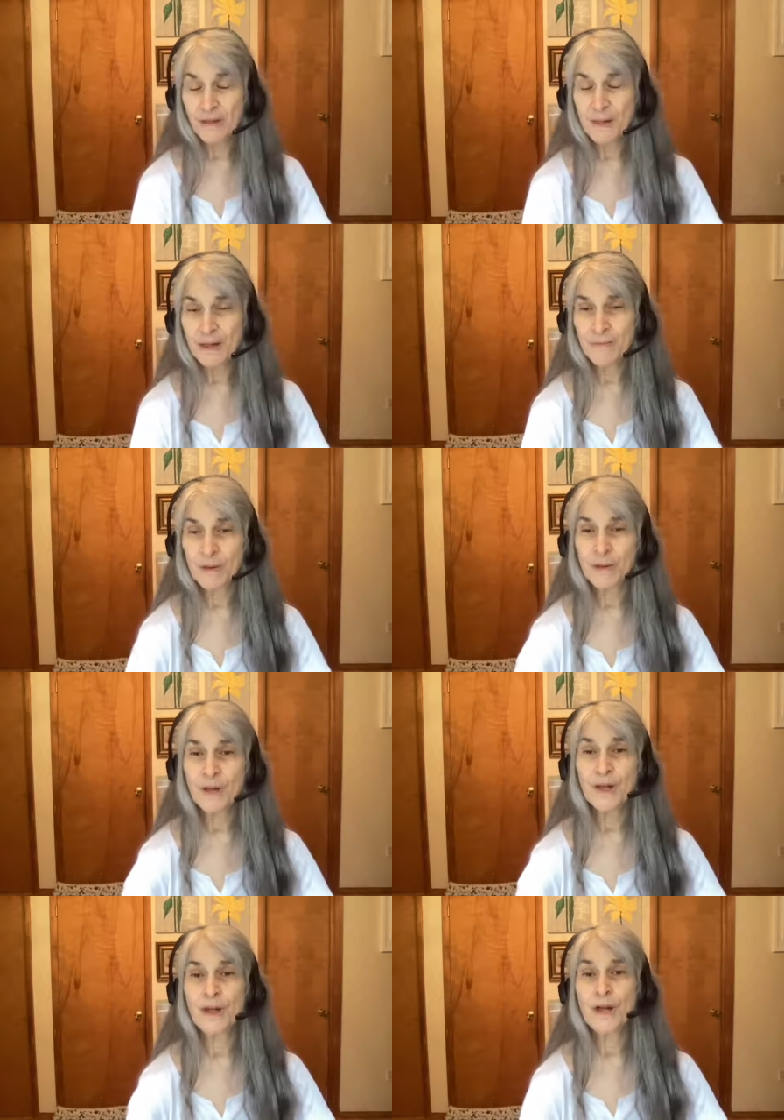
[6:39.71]
people
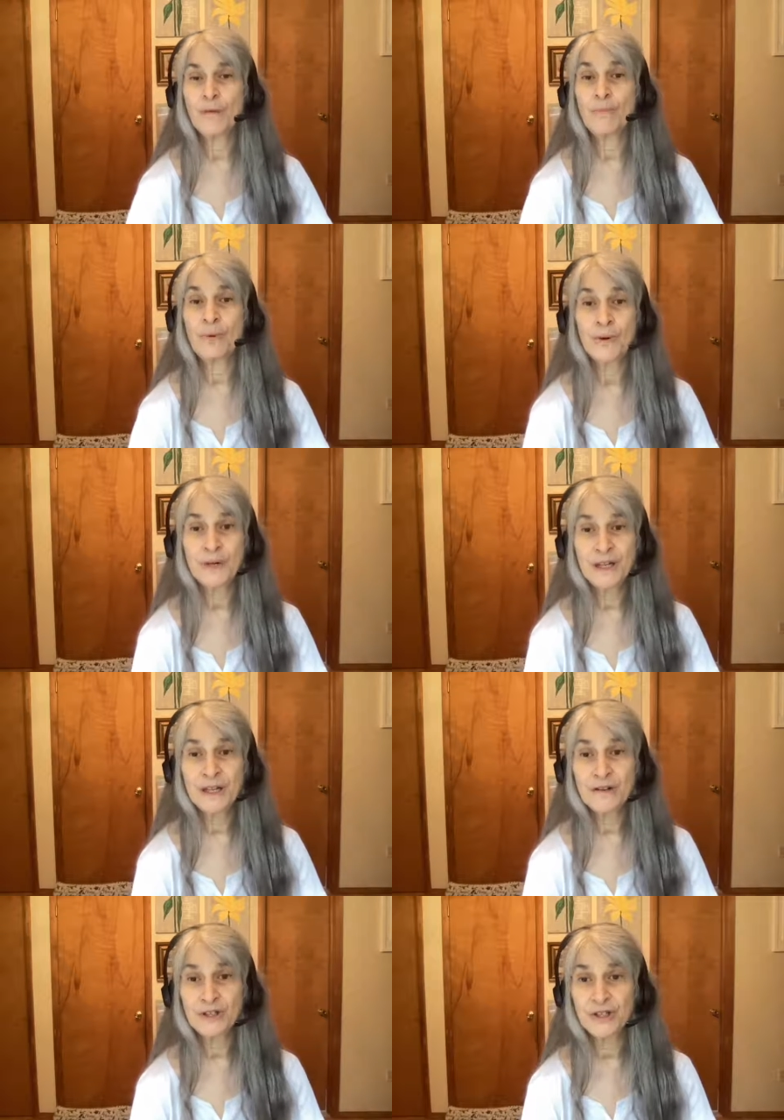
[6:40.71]
putting
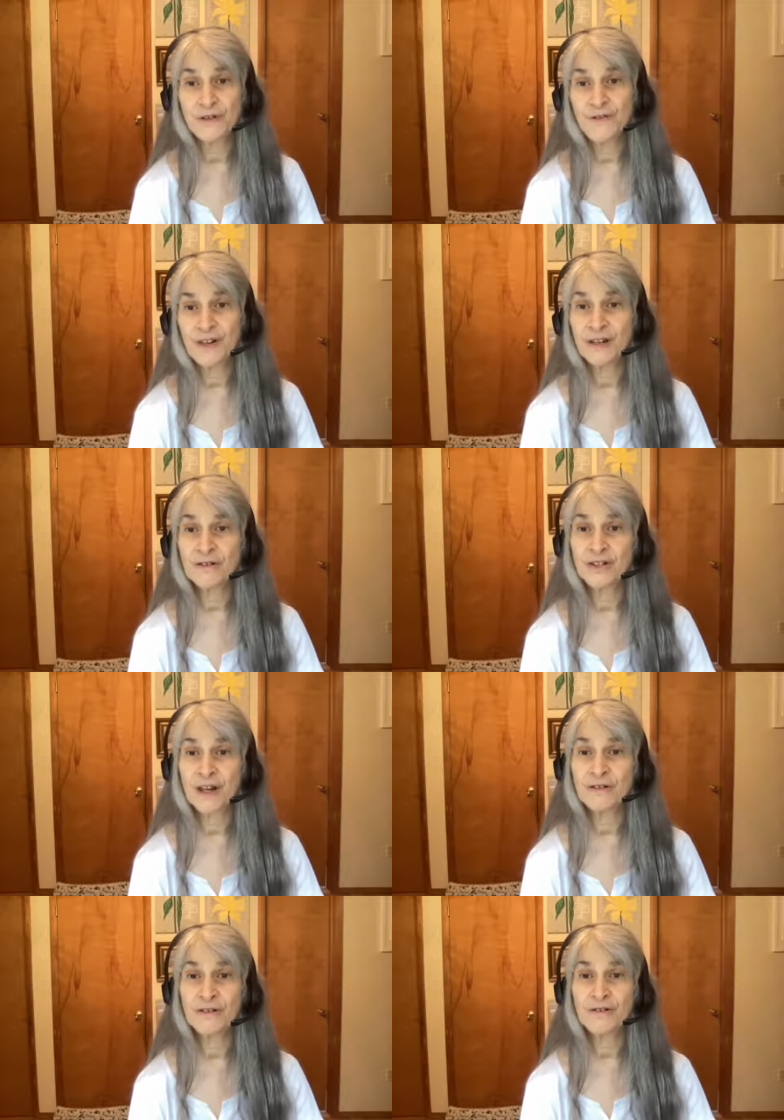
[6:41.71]
those two fingers
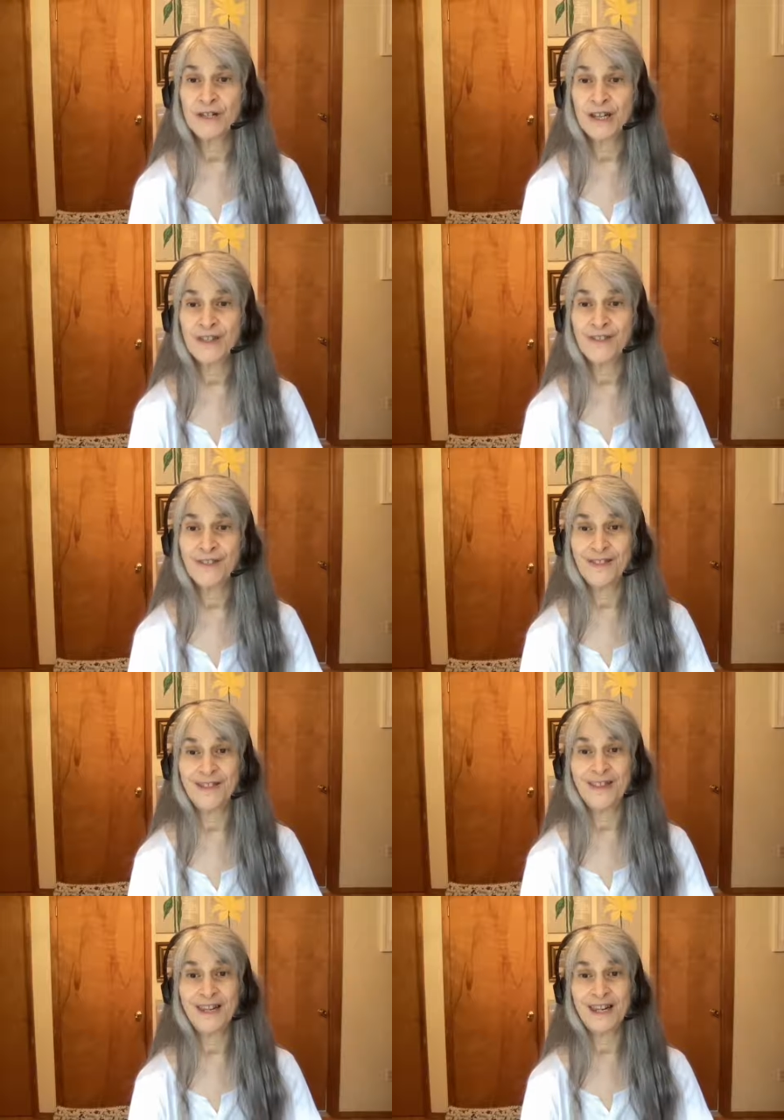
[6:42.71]
underneath
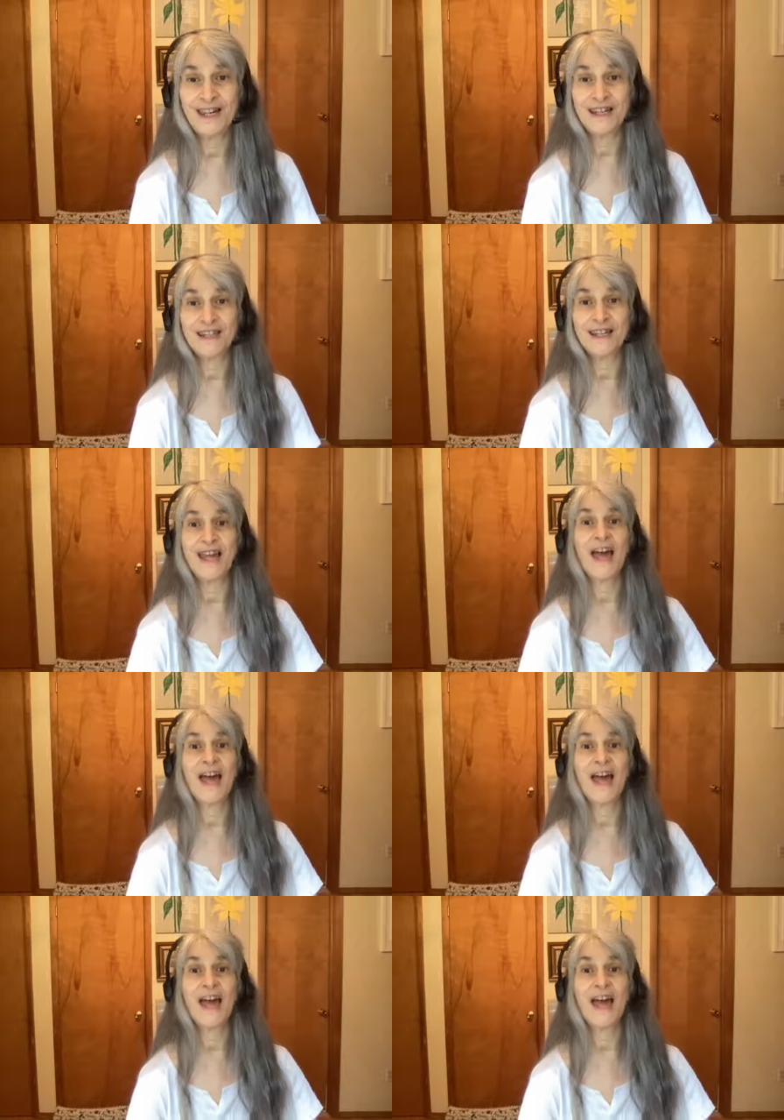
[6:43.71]
the knees.